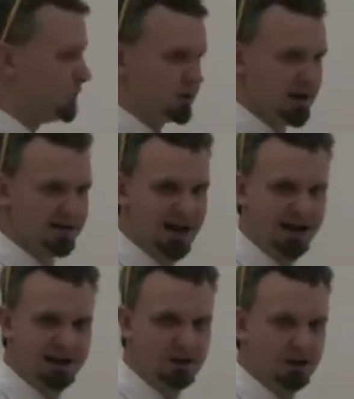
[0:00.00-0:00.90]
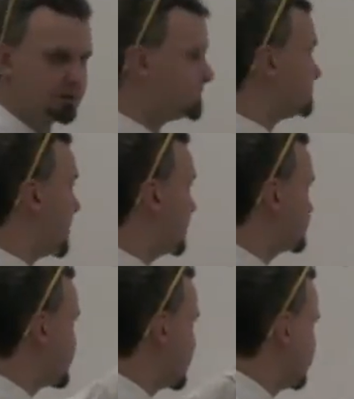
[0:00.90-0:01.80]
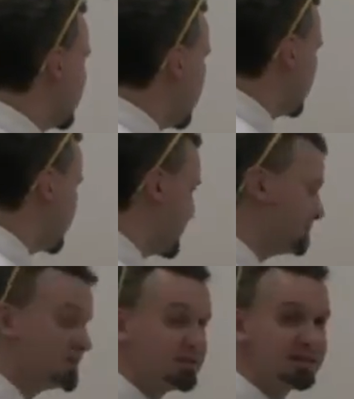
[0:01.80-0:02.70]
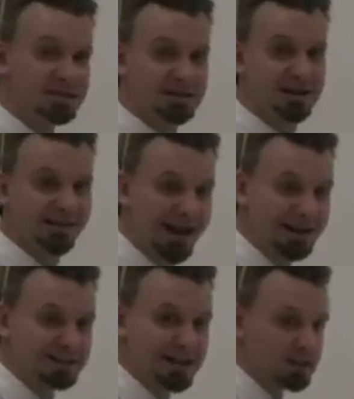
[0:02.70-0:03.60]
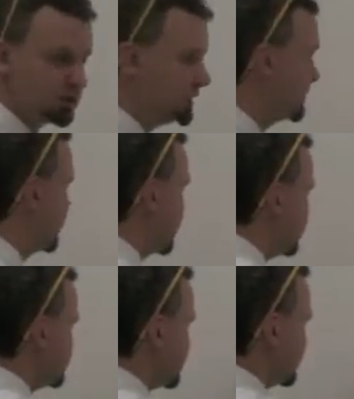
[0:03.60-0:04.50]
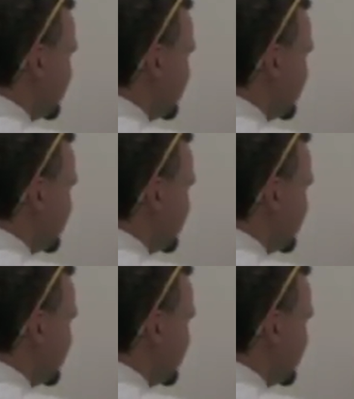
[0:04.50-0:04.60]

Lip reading: down out of here. Well, to get the power down, we did this in the last section. We take the